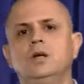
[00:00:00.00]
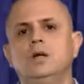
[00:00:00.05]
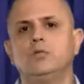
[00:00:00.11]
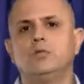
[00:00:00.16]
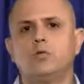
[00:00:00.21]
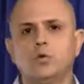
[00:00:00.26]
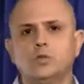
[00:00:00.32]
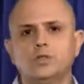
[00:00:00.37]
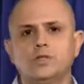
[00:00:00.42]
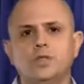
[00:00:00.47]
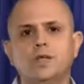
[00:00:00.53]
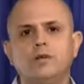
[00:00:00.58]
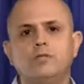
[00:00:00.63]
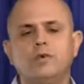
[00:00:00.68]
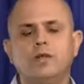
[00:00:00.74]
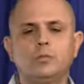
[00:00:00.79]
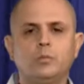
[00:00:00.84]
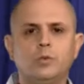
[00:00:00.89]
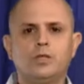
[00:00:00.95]
And of course link
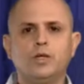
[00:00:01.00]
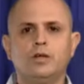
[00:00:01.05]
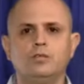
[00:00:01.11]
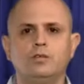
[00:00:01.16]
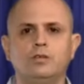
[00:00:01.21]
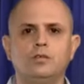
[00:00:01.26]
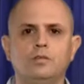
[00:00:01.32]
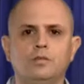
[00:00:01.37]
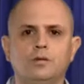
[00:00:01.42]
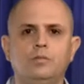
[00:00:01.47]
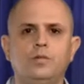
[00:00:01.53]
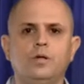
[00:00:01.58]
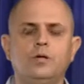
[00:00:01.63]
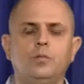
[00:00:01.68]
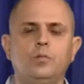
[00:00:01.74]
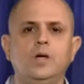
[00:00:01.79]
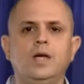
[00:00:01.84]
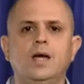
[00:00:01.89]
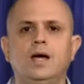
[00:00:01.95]
failure protection is something
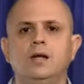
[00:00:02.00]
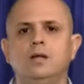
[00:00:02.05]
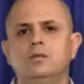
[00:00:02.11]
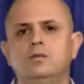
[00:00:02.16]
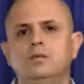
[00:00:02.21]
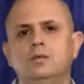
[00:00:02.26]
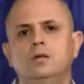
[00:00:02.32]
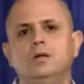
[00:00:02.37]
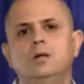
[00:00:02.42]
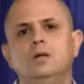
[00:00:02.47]
that we added.